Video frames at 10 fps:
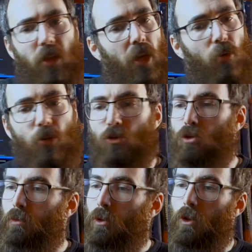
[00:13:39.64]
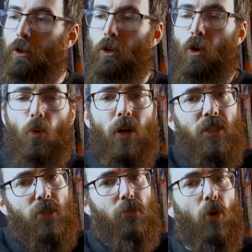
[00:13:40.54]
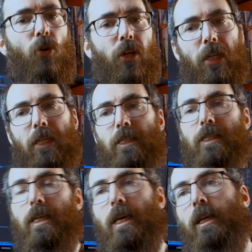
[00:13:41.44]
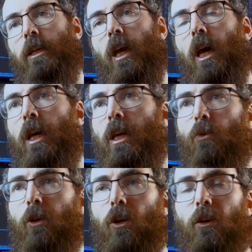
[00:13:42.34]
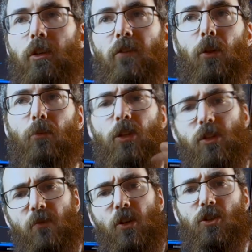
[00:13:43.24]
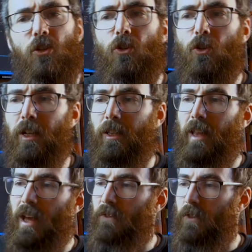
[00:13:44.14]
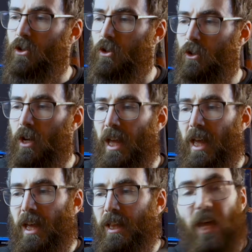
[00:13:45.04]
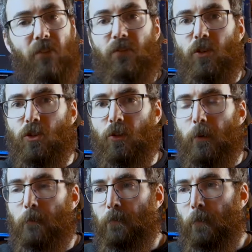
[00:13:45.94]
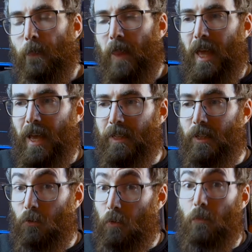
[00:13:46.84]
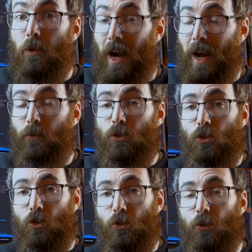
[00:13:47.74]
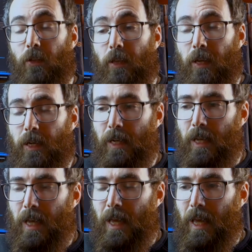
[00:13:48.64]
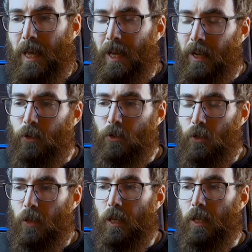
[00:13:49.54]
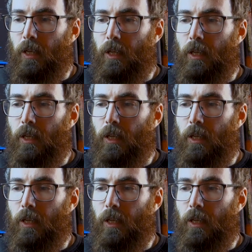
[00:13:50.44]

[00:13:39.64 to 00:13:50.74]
And he was super, you know, well-spoken, saying, hey, we're gonna develop this feature and that feature, that feature. And remember, I was the junior in there, and I used to think,